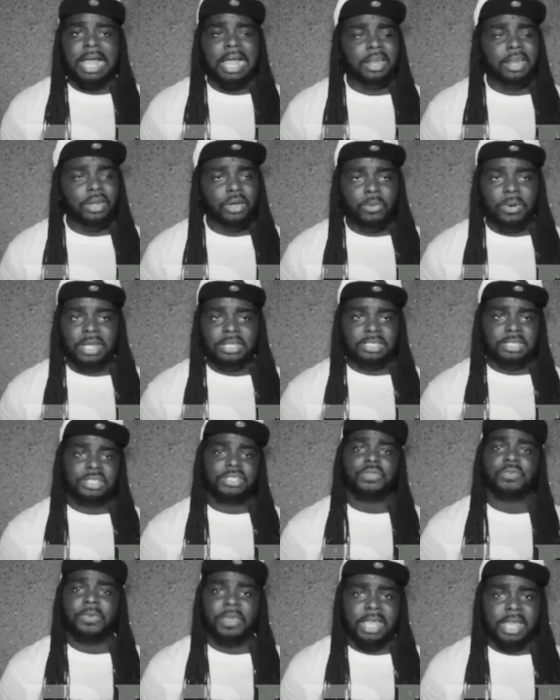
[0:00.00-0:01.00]
I know us
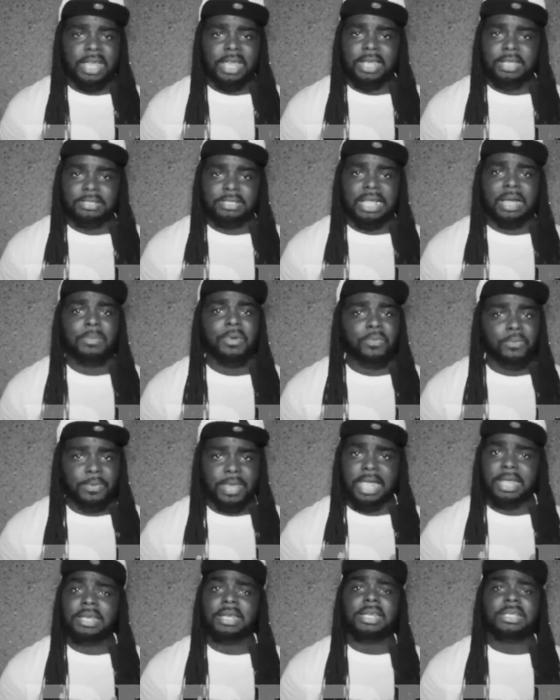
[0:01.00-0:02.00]
as fans, I'm a
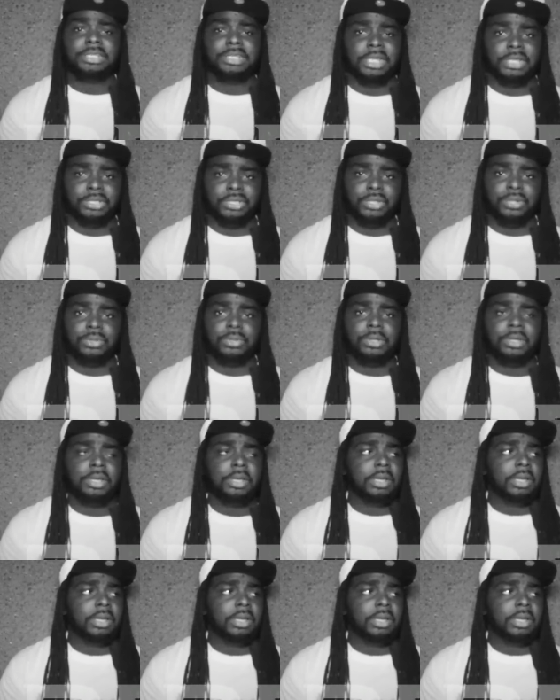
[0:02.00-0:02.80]
fan of this shit too.